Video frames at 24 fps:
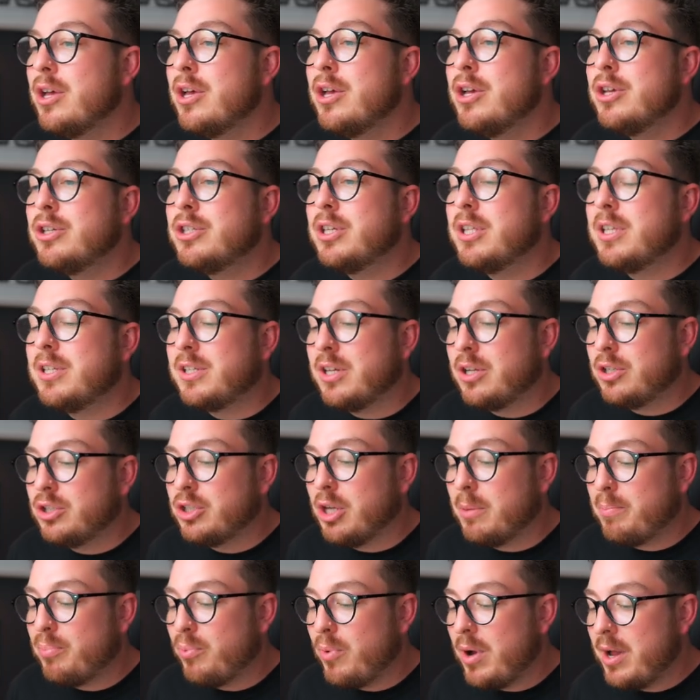So this
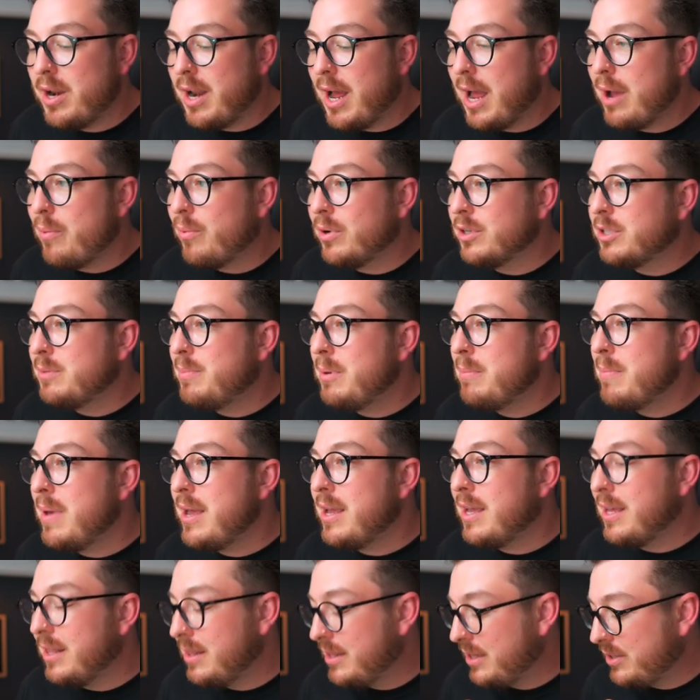top one, I want to be
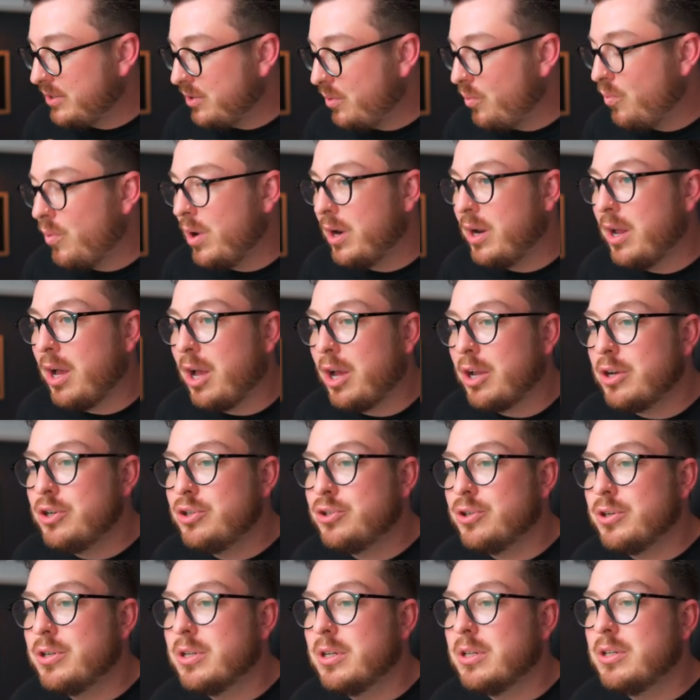making this one
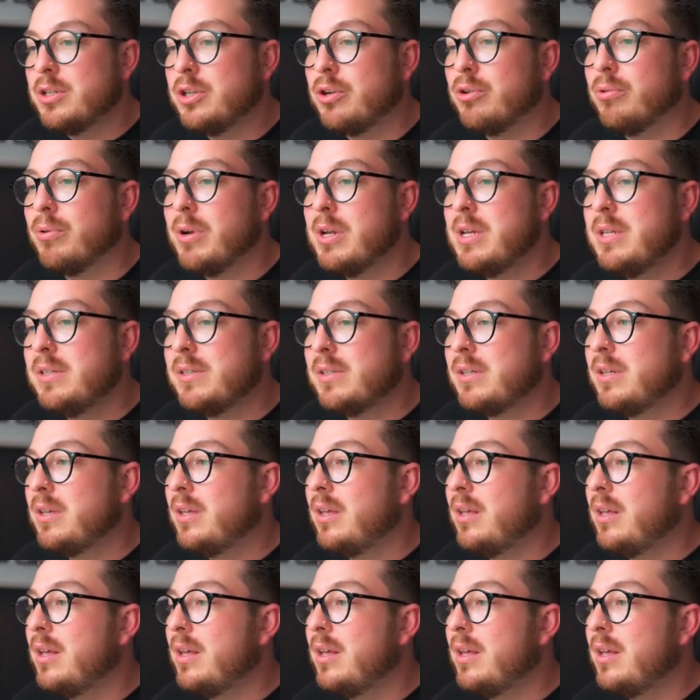hundred degrees.